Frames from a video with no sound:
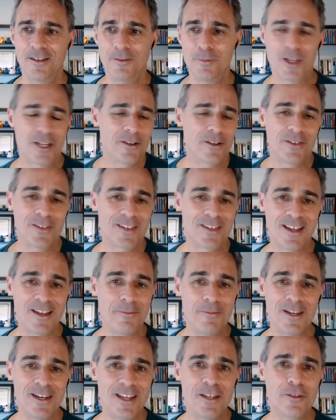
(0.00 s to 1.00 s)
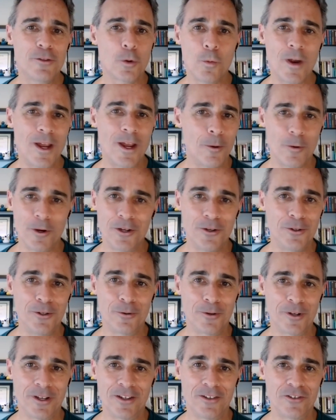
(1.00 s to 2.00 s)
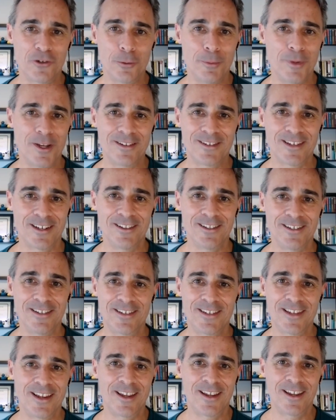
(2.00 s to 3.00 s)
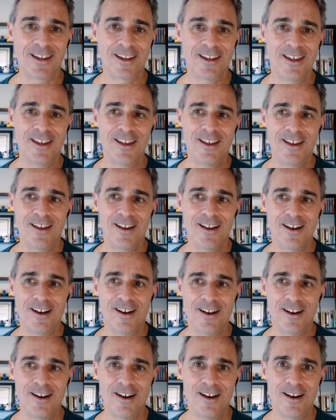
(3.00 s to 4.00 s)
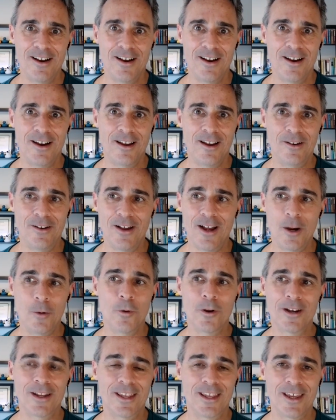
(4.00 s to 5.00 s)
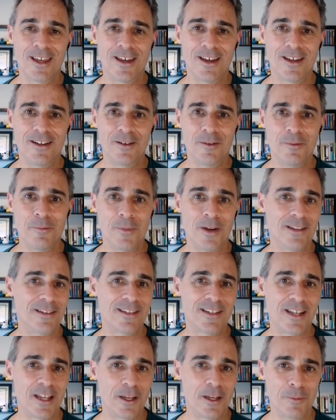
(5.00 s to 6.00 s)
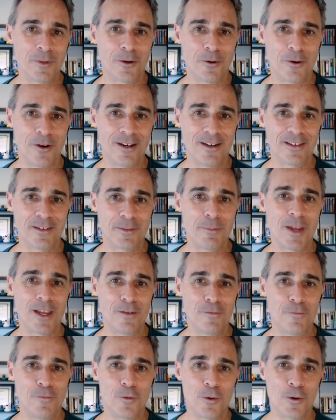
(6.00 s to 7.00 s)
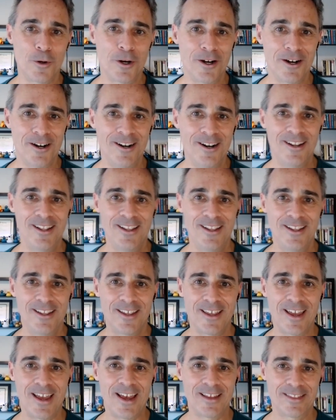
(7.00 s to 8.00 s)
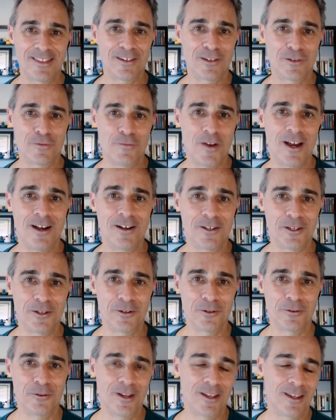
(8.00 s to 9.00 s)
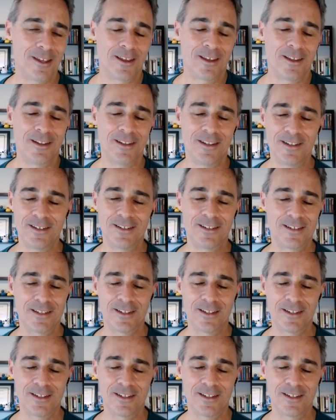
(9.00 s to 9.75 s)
because I mean, either way, what you're doing is you're basically saying, I want to get my statement credits paid for at this value, and